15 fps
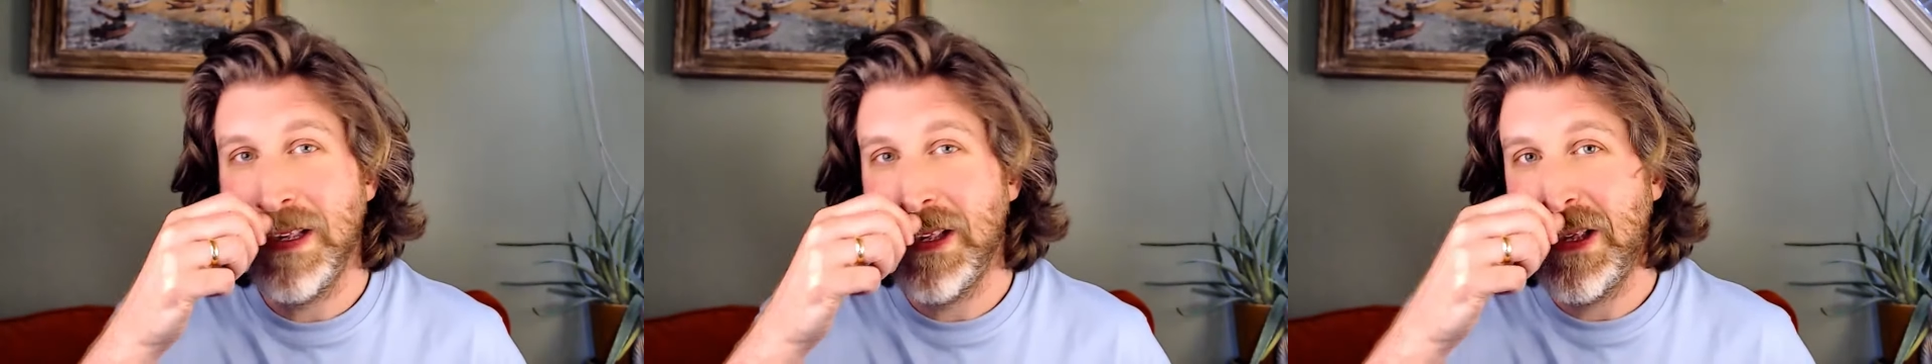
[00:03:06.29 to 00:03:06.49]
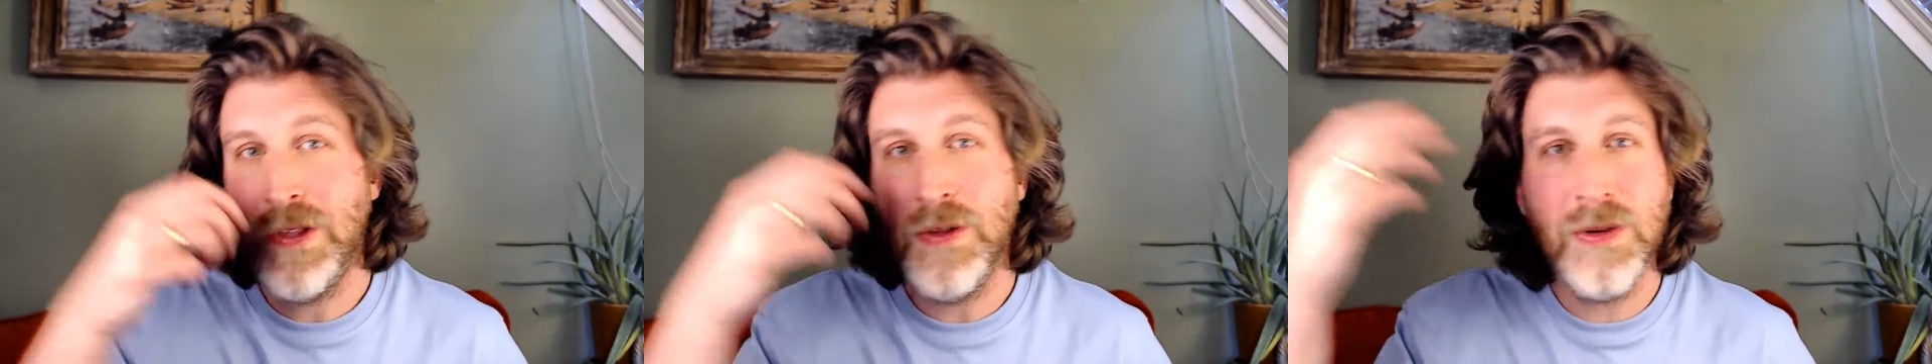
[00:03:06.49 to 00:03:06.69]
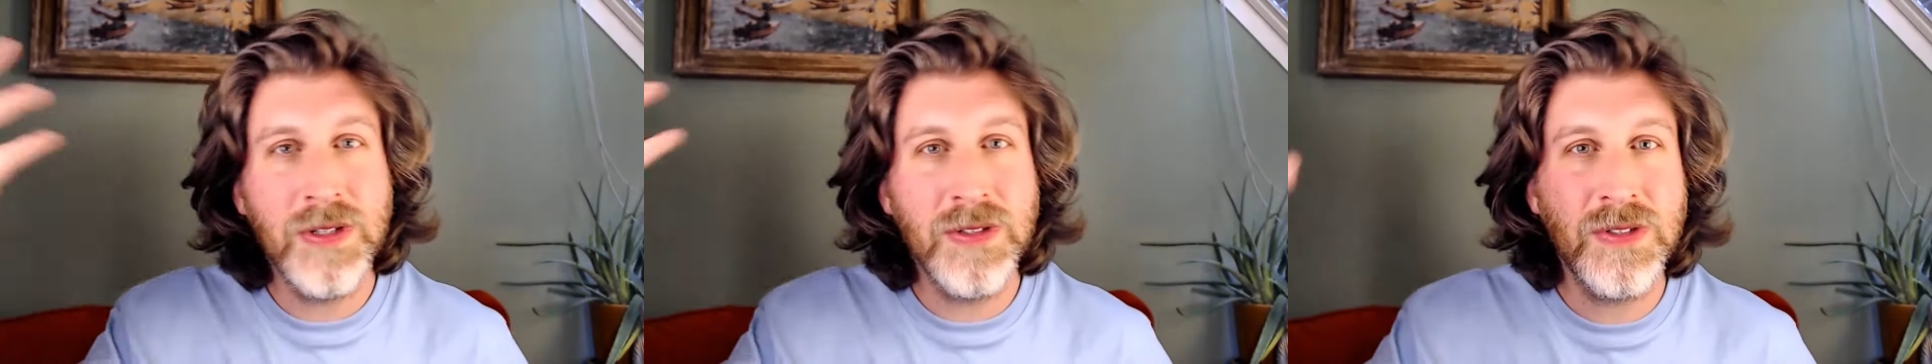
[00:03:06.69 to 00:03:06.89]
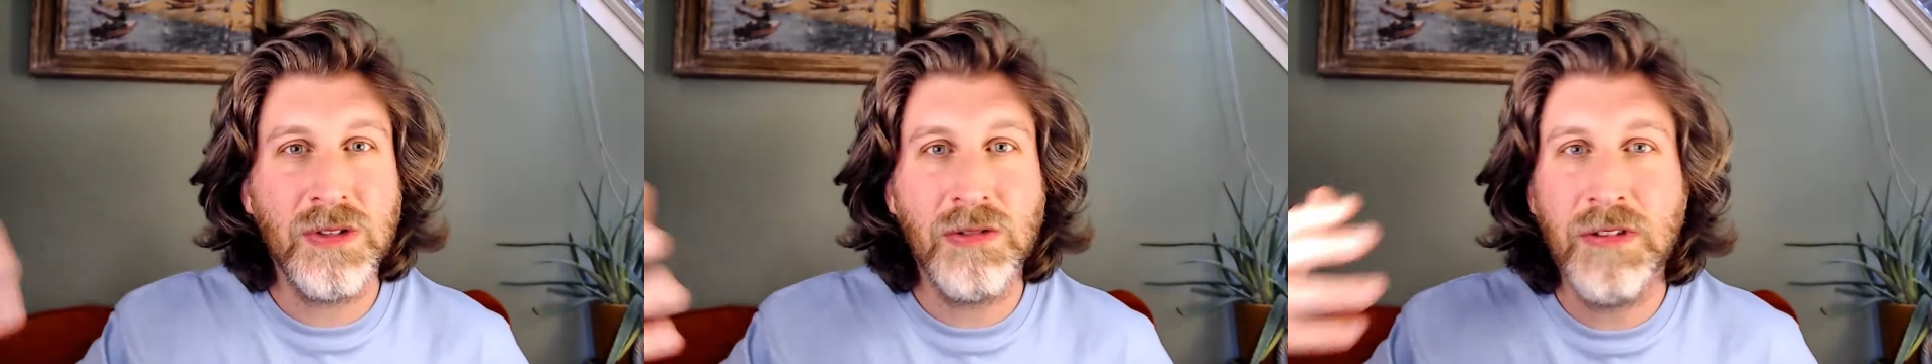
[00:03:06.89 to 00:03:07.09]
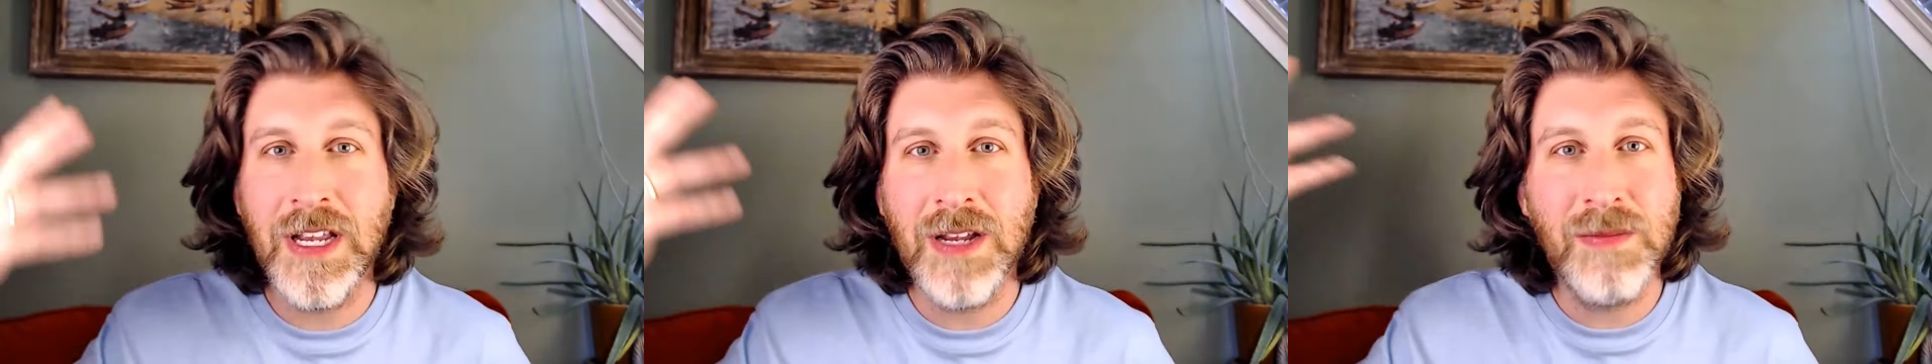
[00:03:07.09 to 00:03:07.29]
You can
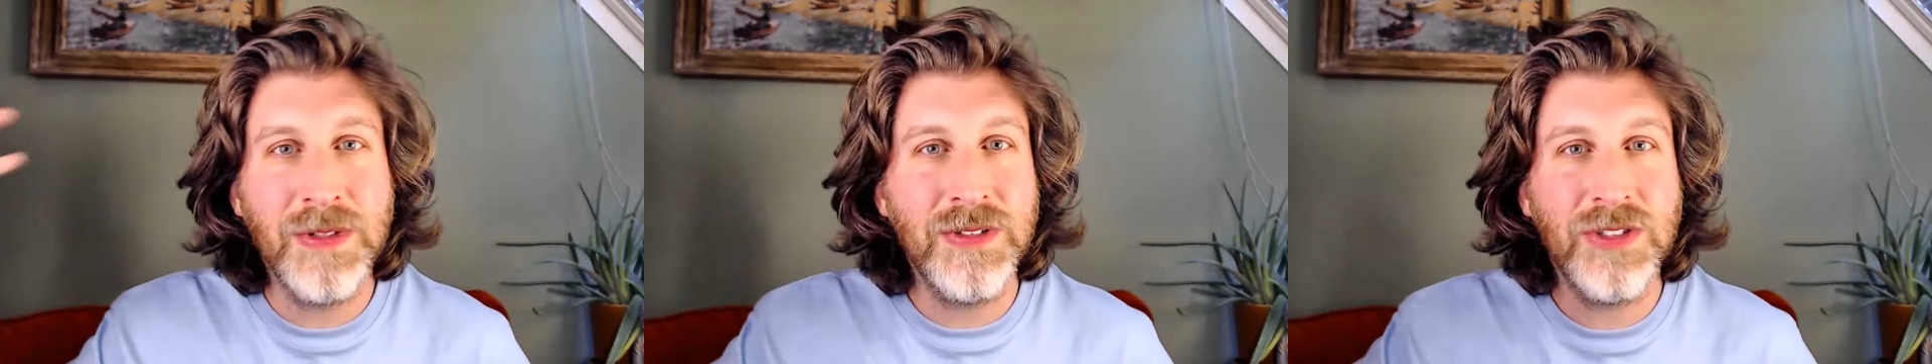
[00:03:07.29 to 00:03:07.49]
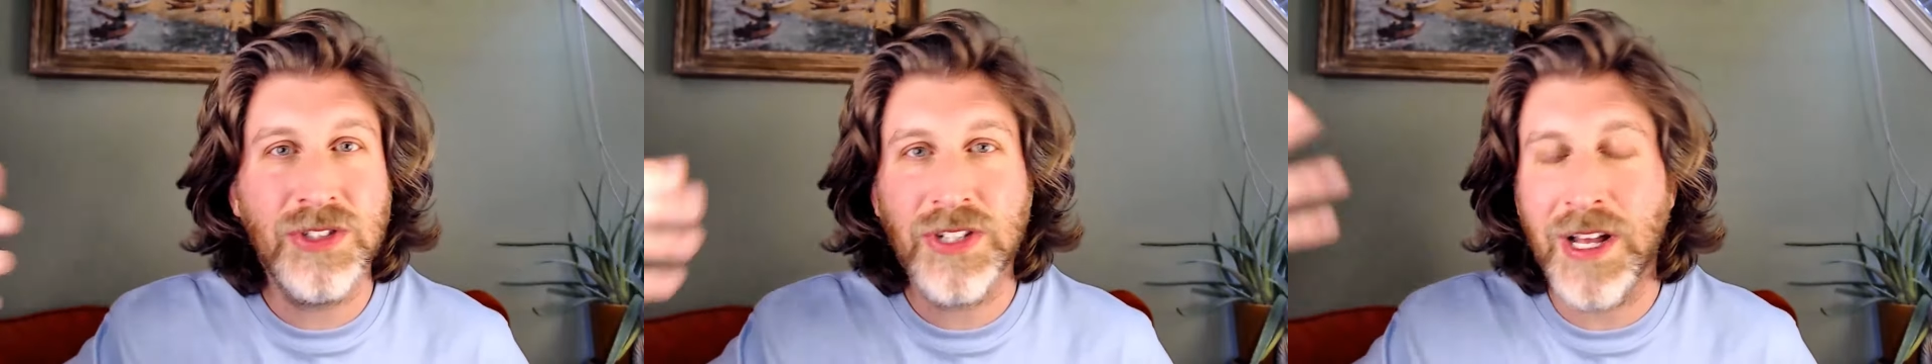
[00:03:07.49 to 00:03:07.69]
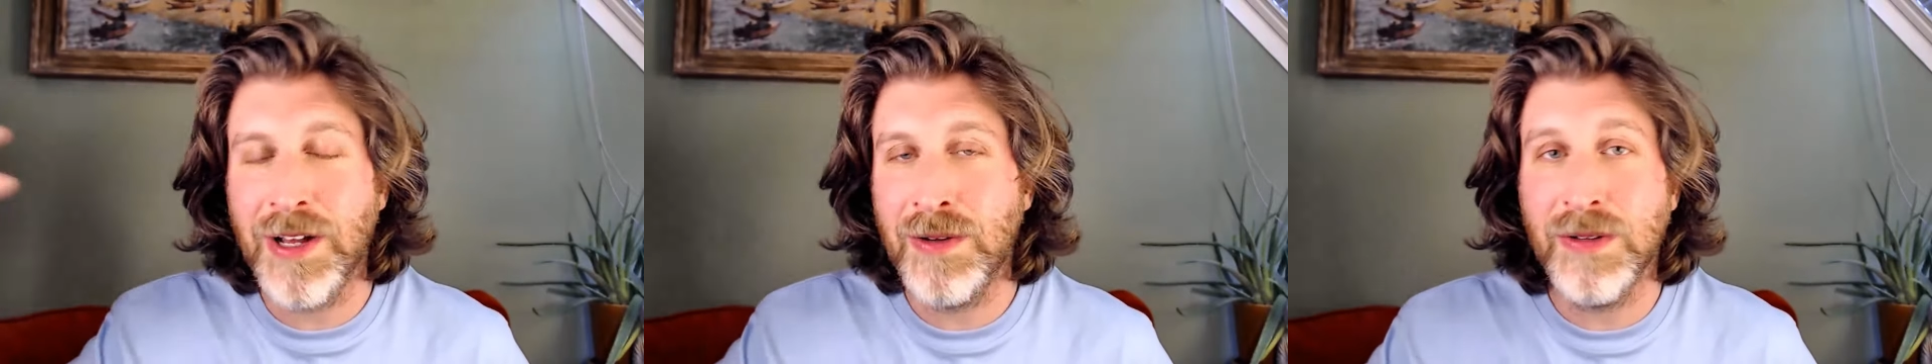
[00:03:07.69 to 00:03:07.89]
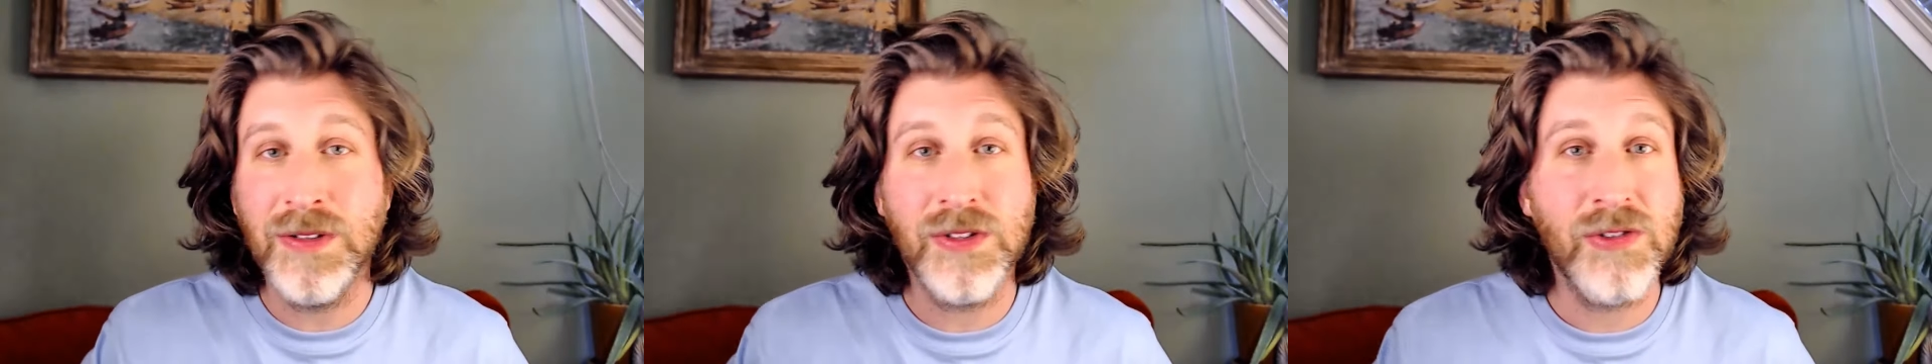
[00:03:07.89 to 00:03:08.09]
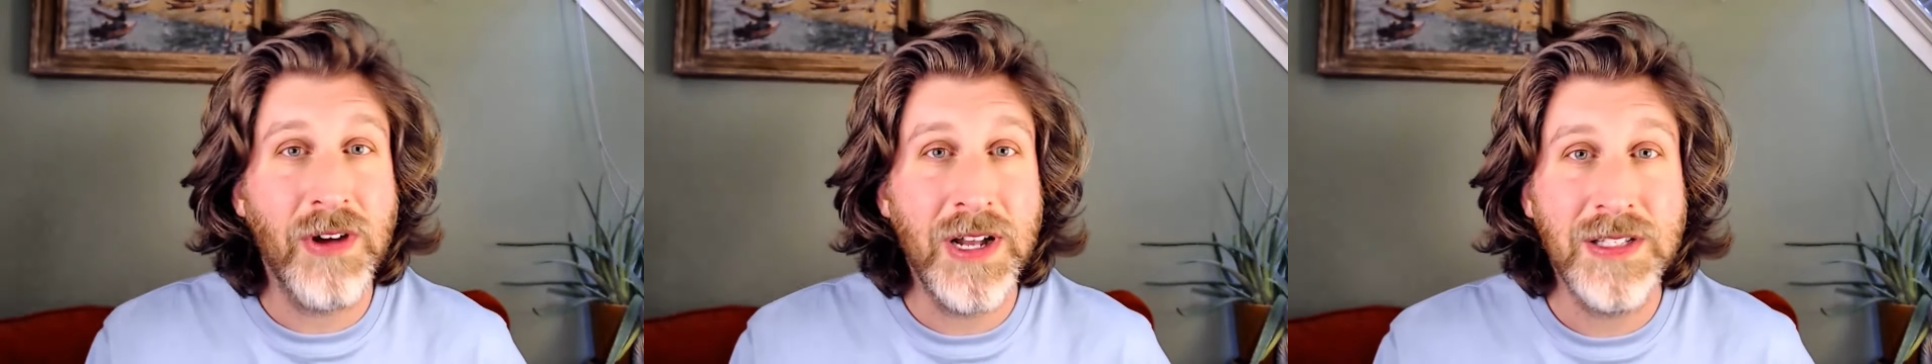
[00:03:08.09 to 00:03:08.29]
scream and shout and
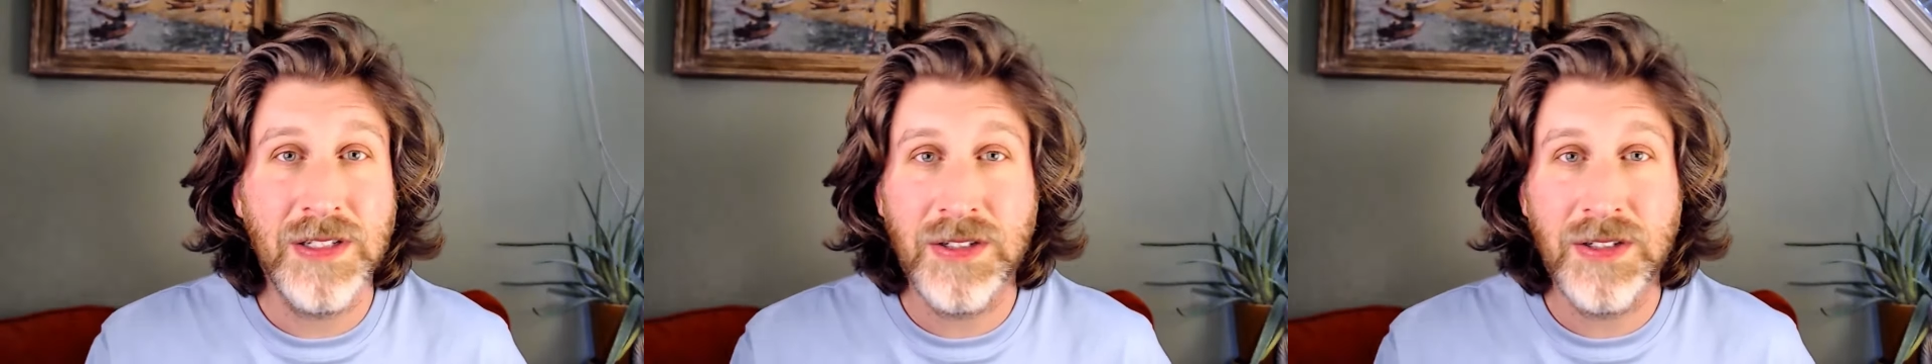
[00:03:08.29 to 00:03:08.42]
try to